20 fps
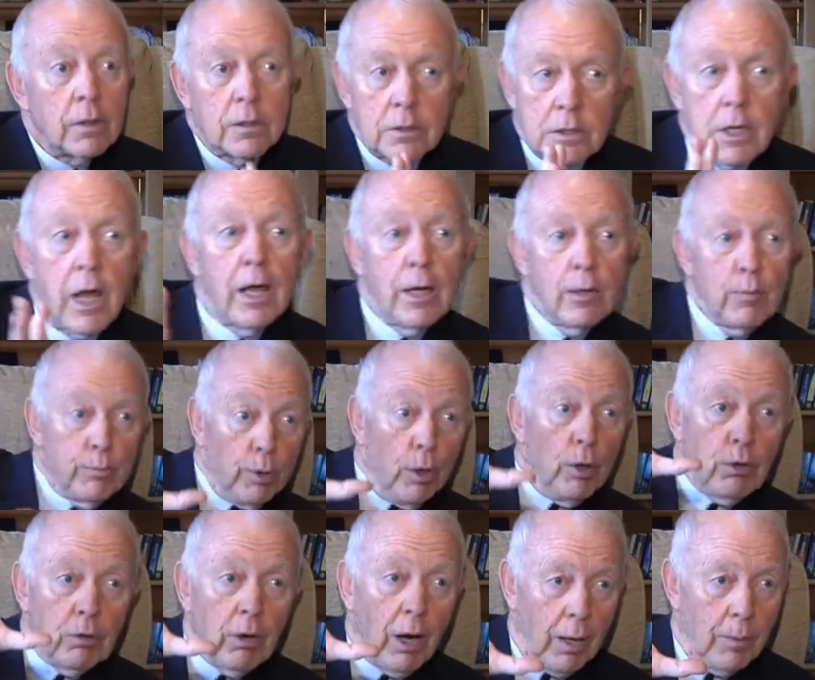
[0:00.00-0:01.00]
10
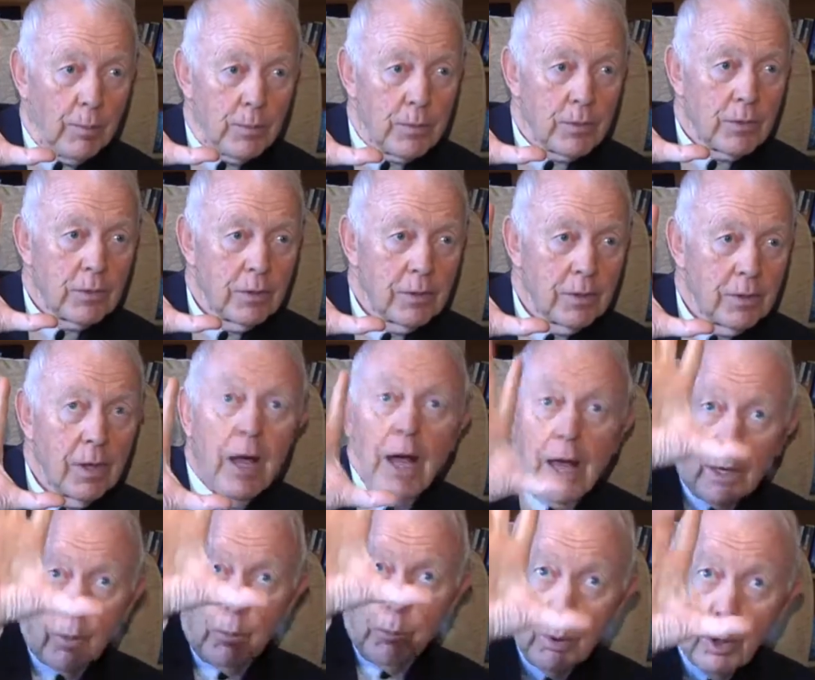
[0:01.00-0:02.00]
programs
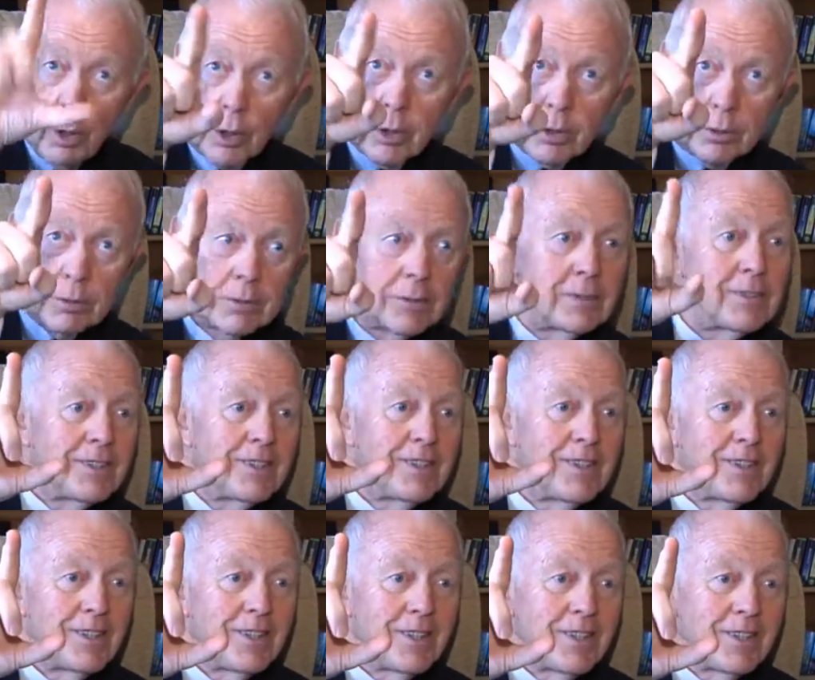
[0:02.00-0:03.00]
and a book.
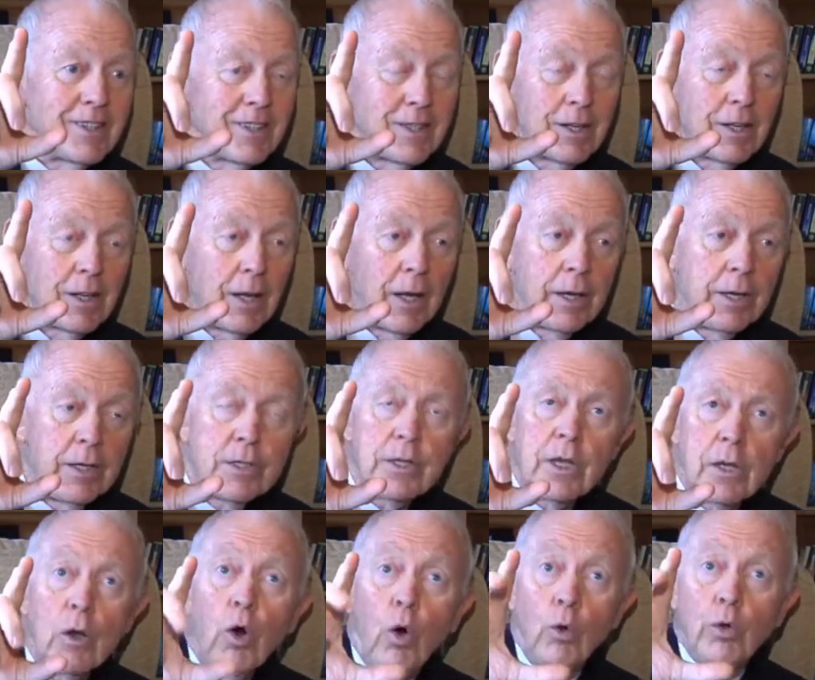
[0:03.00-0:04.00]
And he
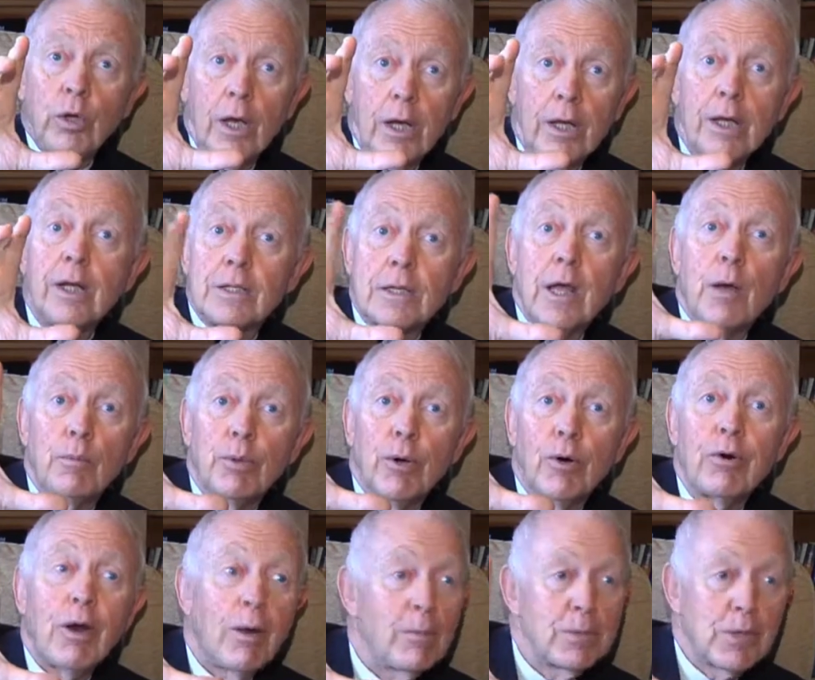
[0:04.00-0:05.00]
said, oh yeah, 10
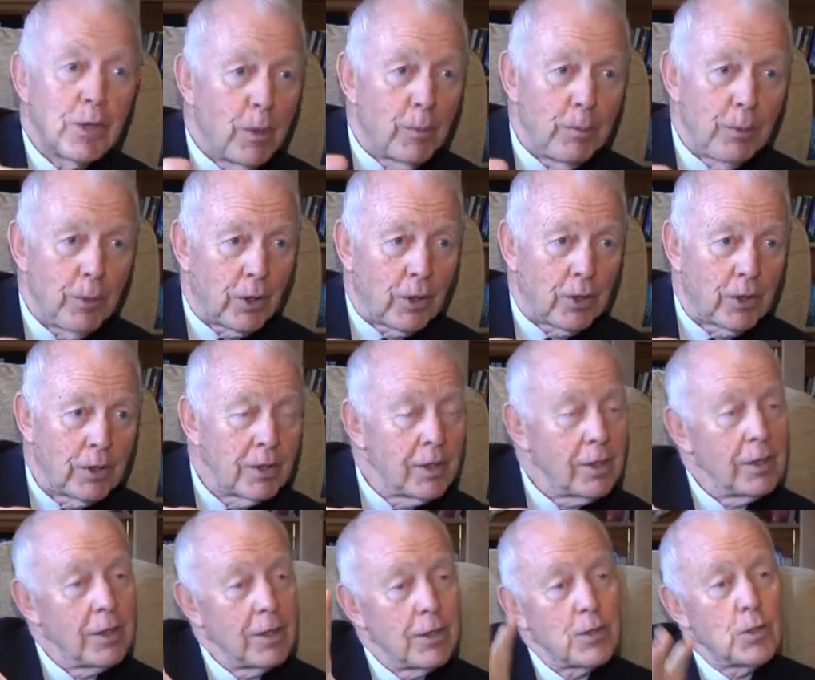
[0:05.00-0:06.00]
programs and a book.
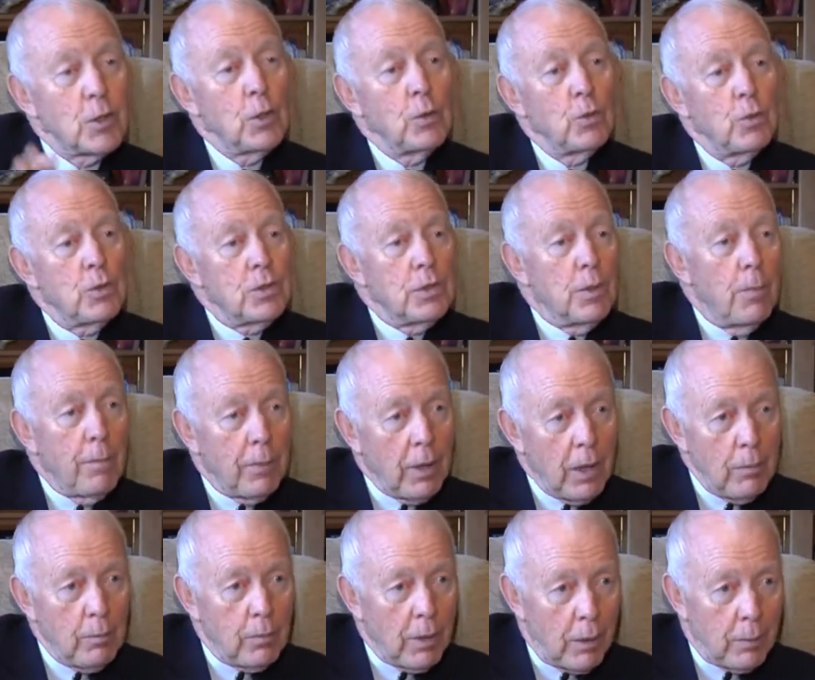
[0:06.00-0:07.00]
So it was the
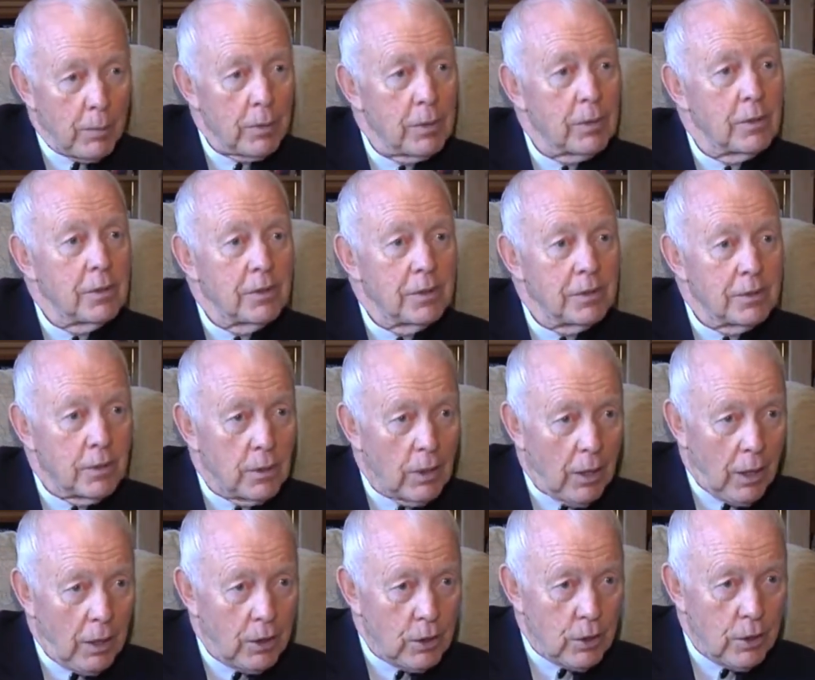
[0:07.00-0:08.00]
mind map that
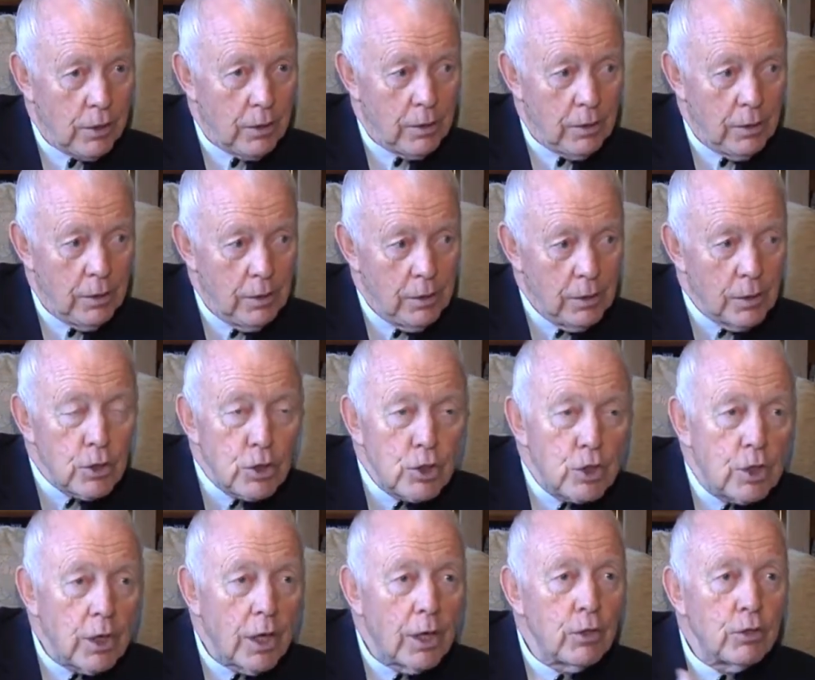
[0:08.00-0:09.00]
actually
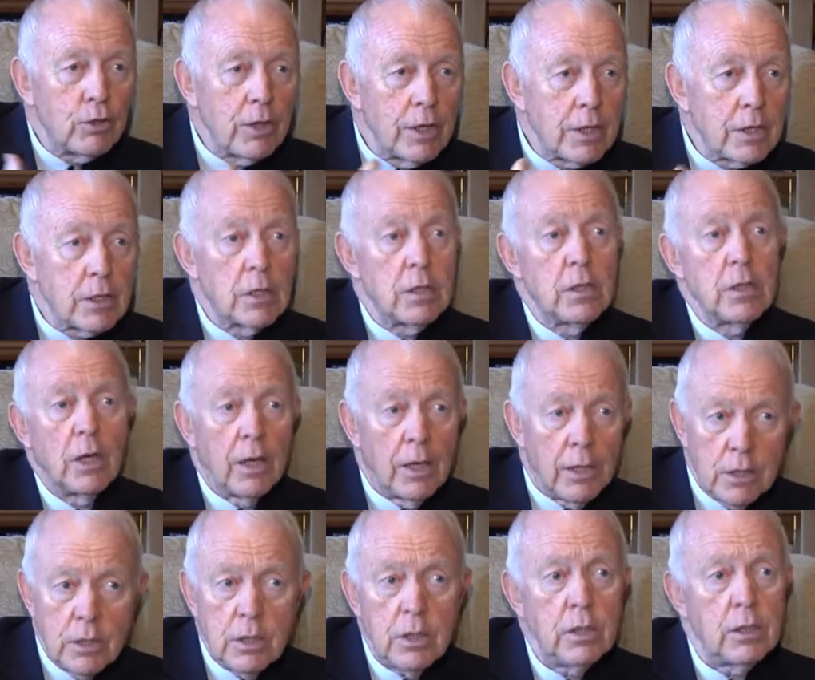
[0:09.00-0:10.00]
generated the
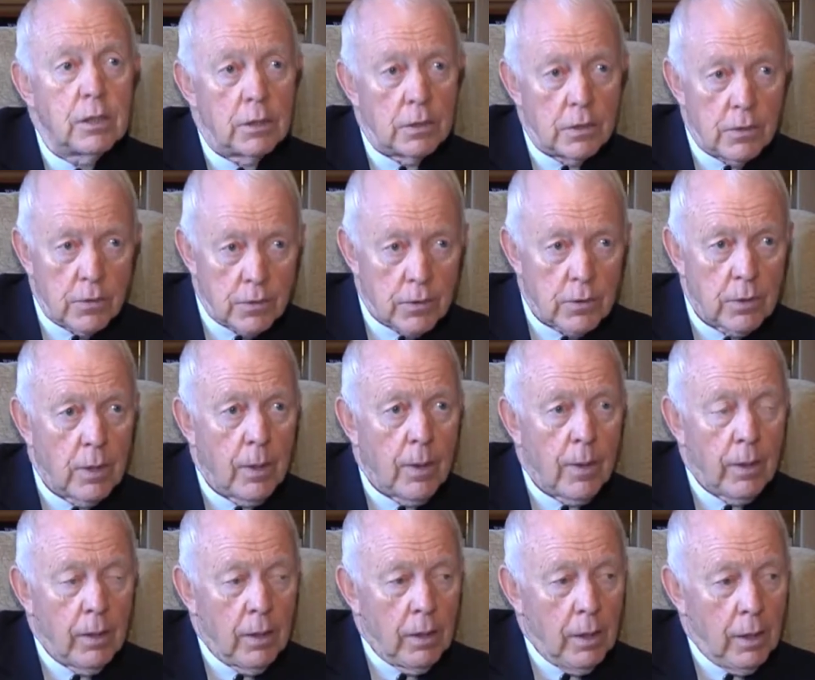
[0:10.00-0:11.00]
ideas
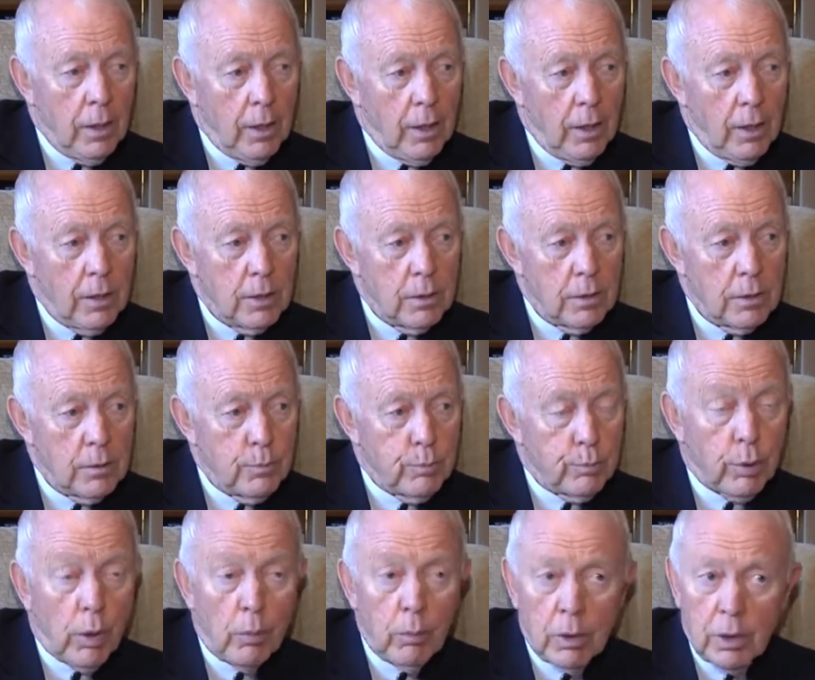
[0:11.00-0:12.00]
and
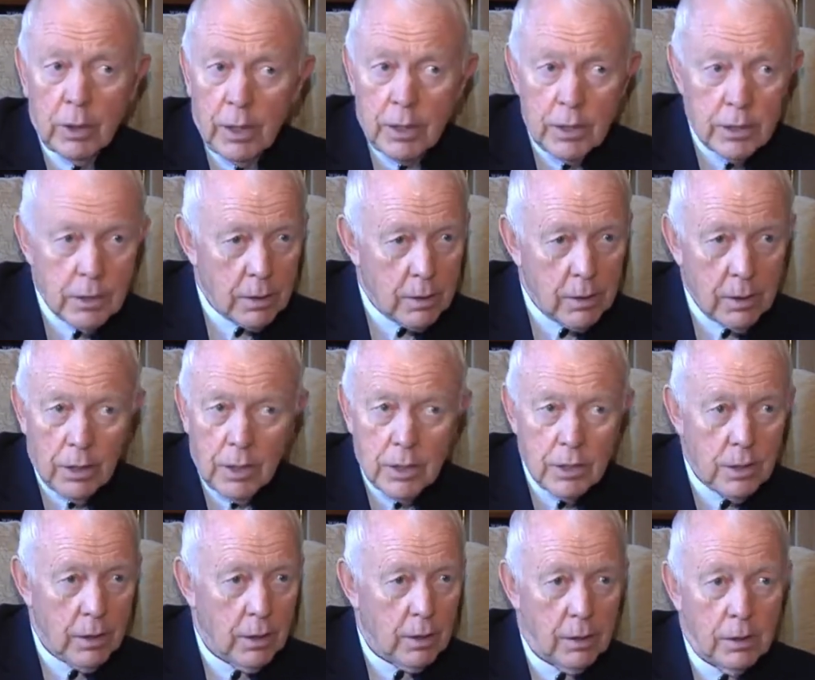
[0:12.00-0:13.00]
promulgated the
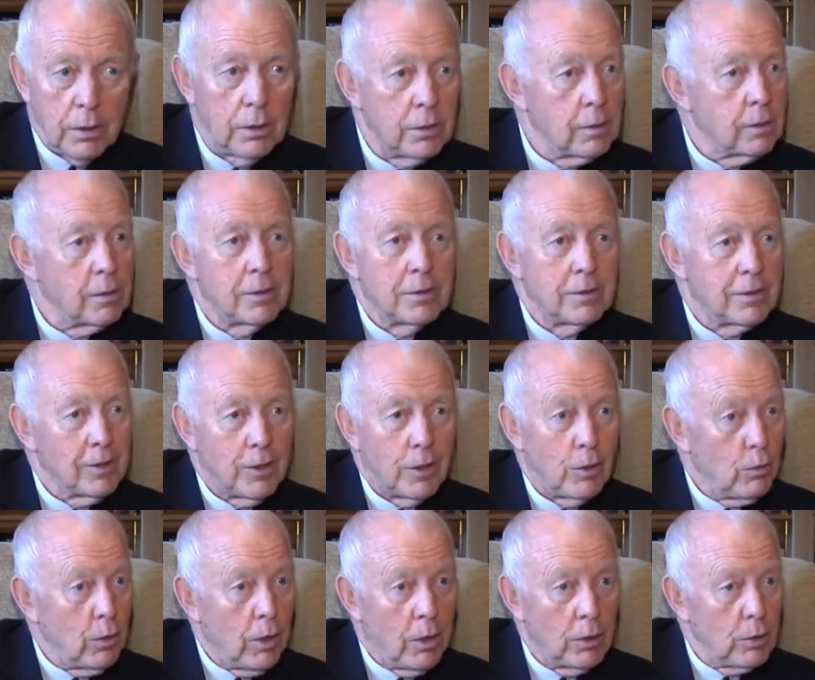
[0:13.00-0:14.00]
idea
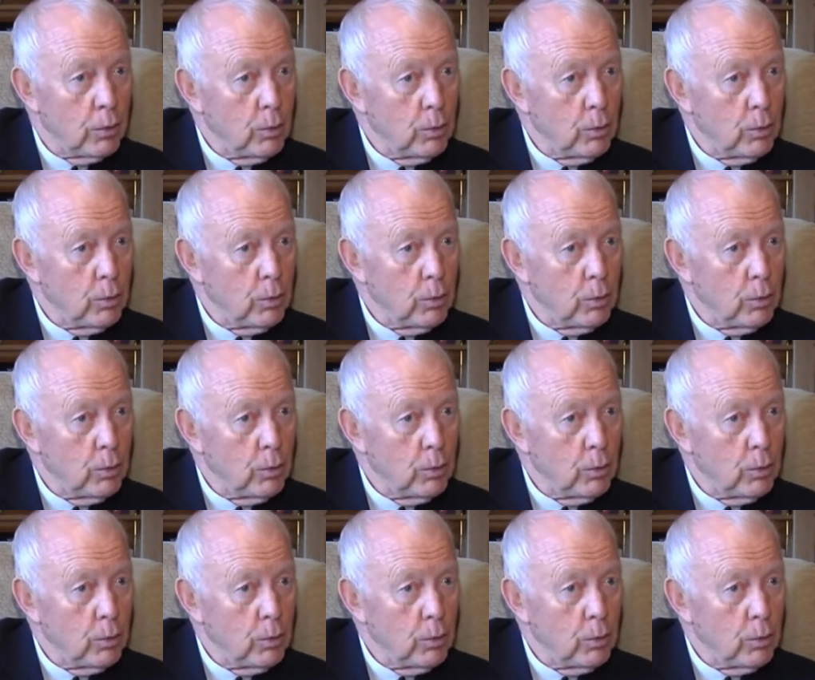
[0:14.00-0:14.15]
around the